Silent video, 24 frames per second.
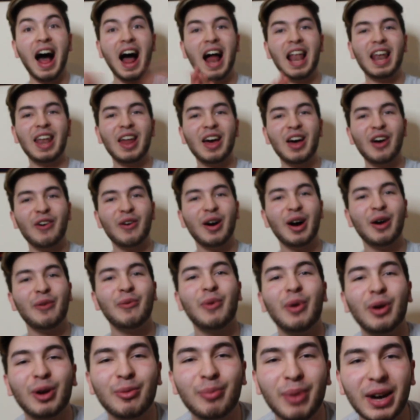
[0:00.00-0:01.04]
Hello and
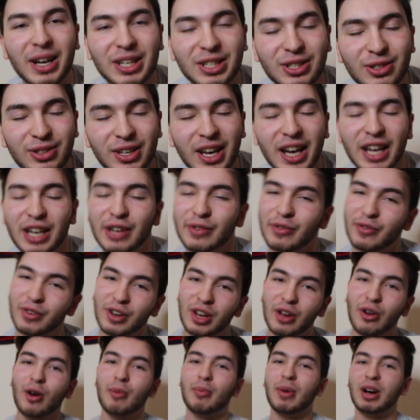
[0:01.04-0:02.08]
welcome back to yet another
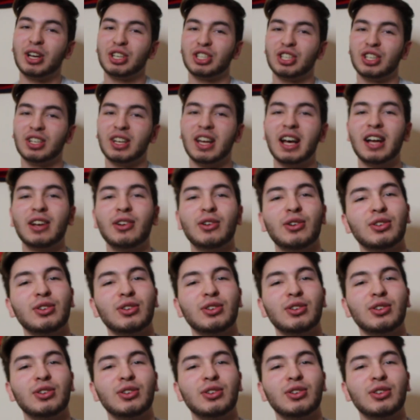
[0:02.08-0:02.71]
video on my channel,